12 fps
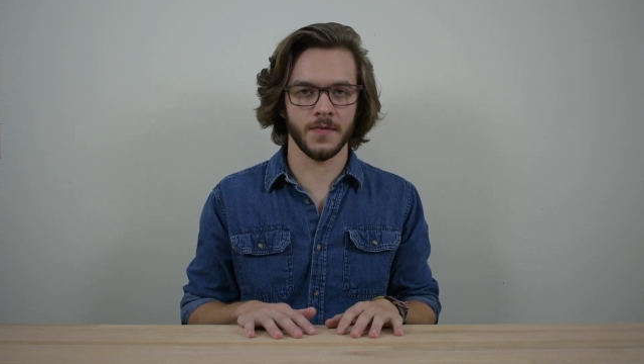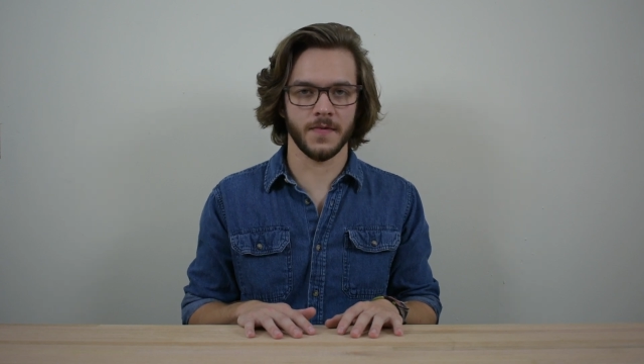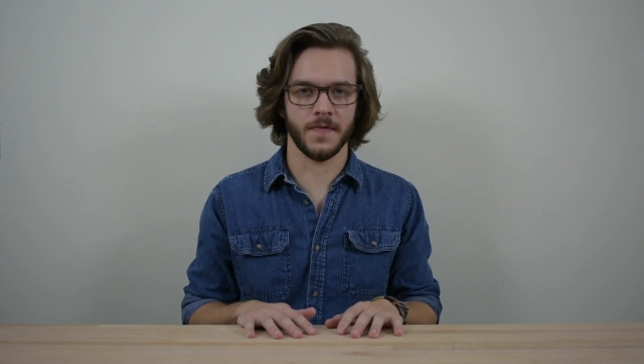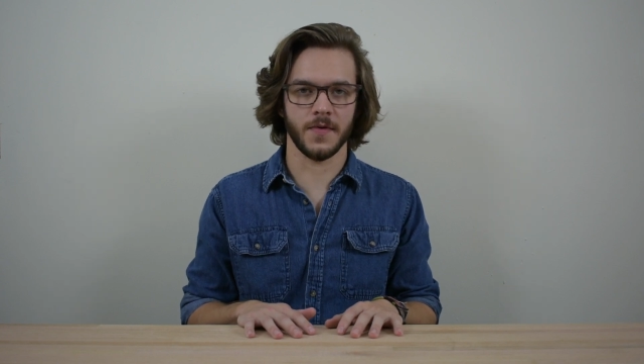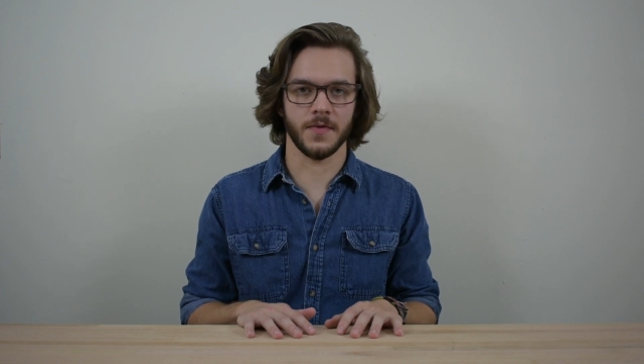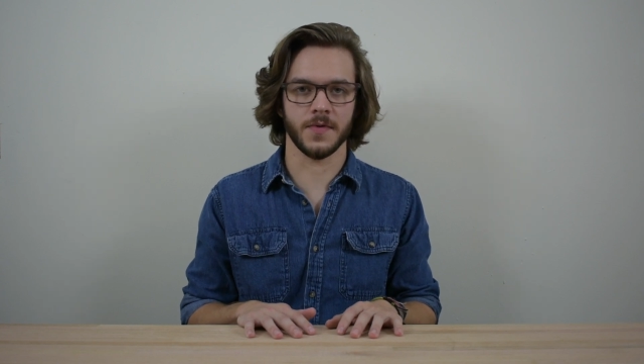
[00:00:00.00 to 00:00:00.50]

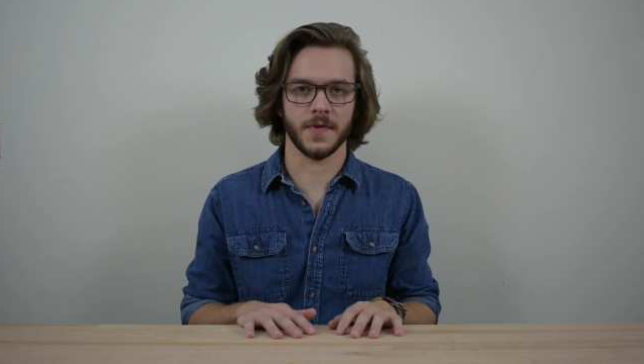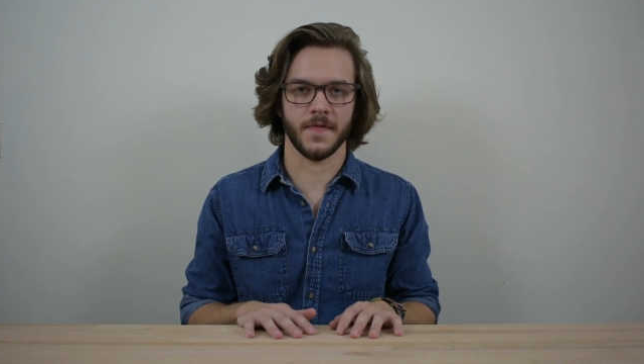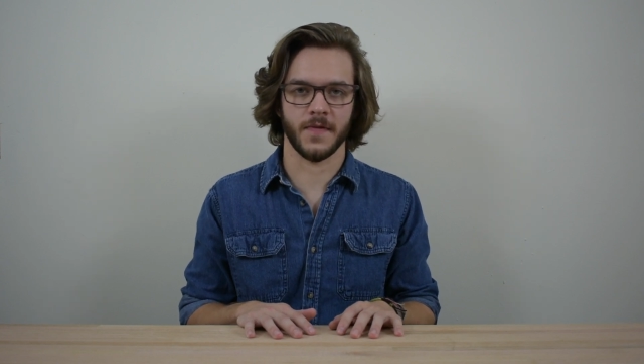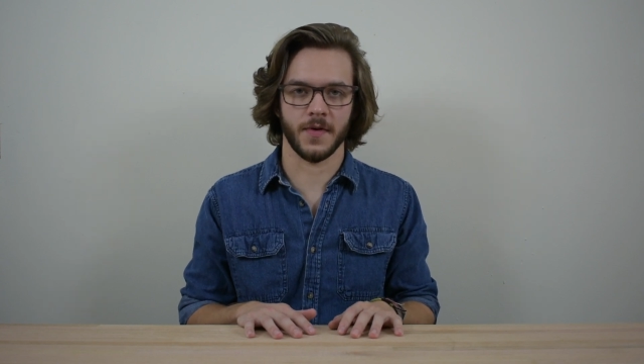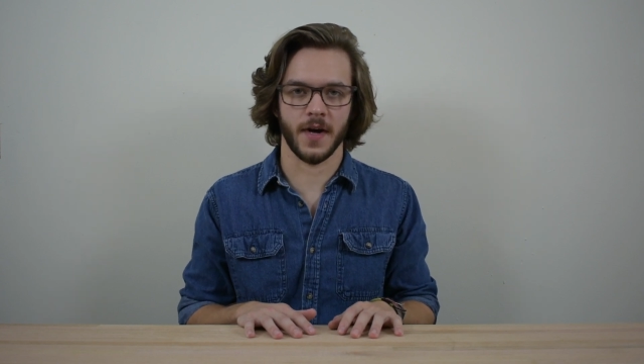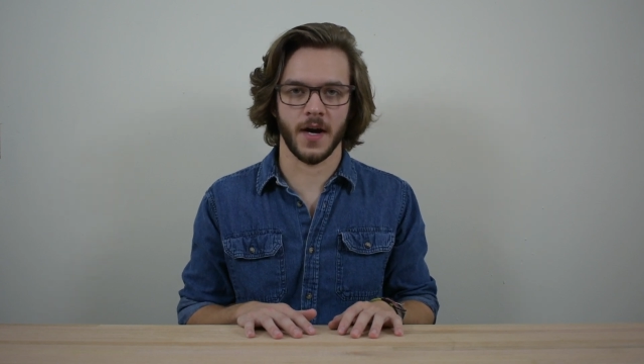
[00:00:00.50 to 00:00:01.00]
reviews
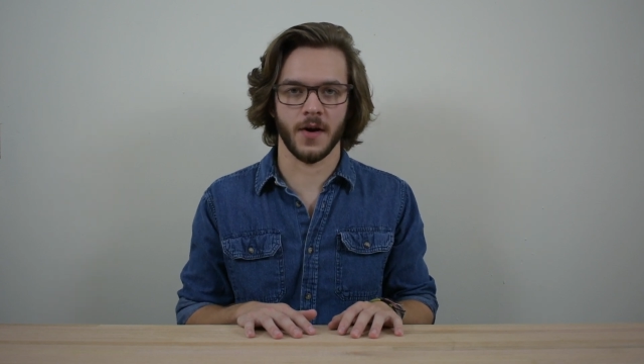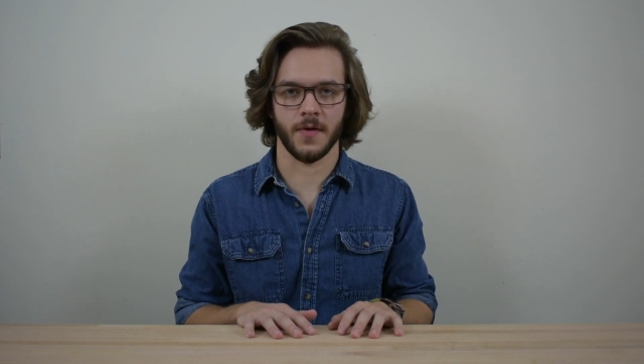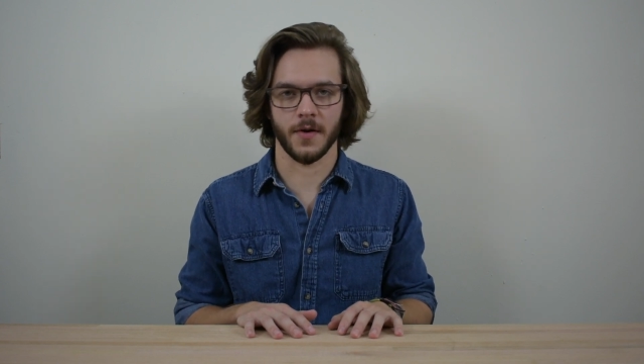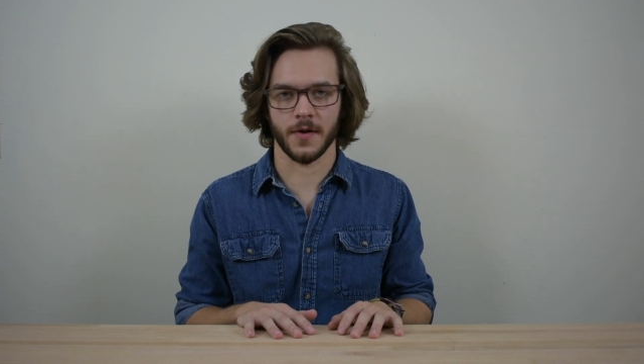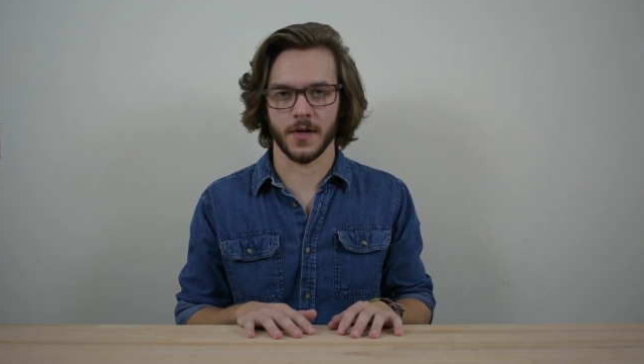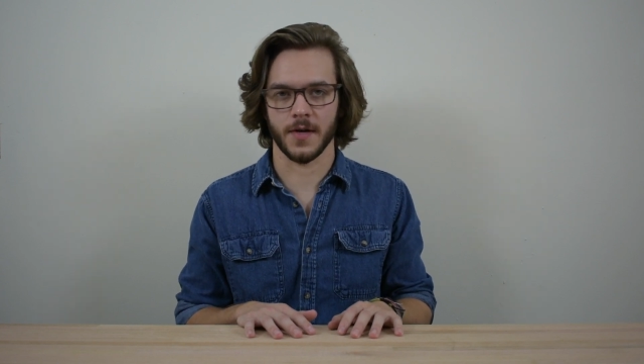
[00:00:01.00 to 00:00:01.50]
for now
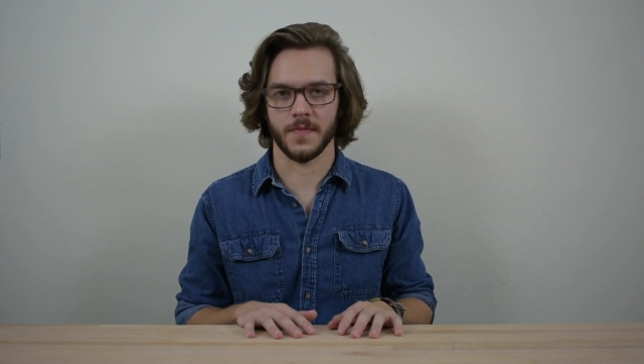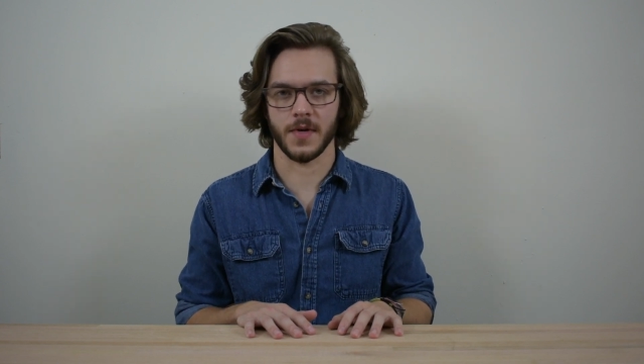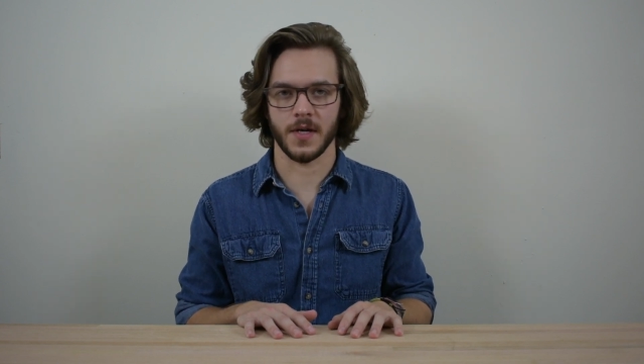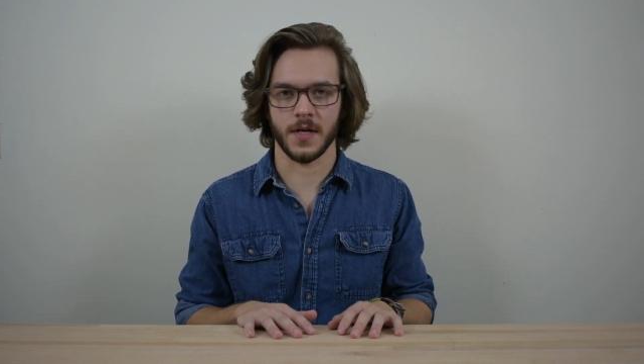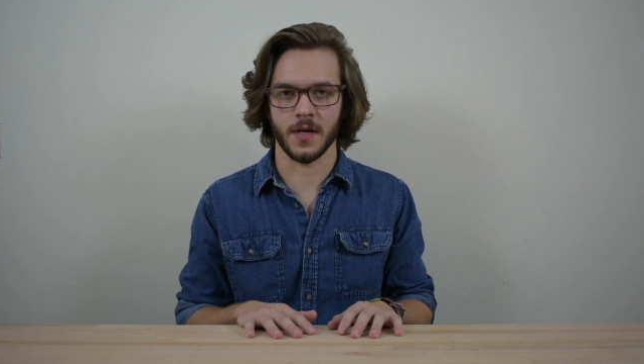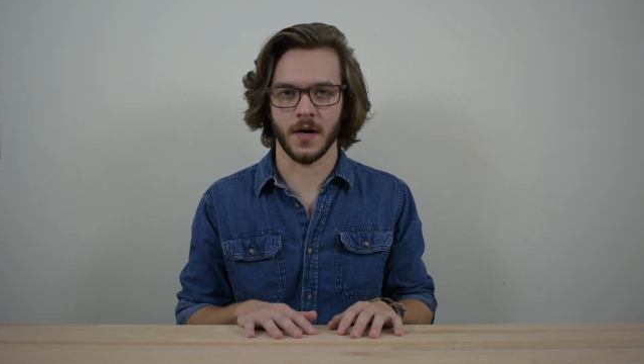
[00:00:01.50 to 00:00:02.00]
are going to
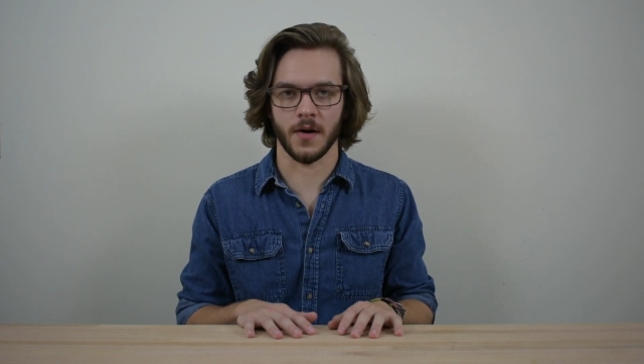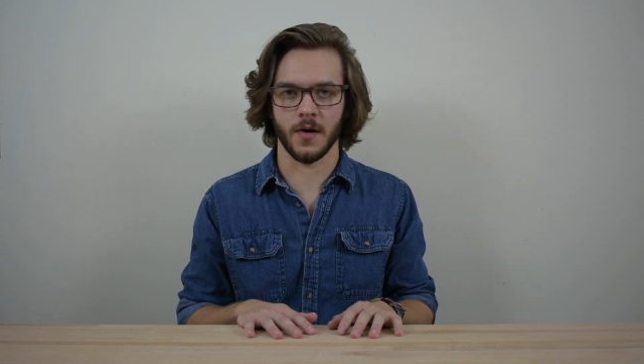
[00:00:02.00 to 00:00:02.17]
be on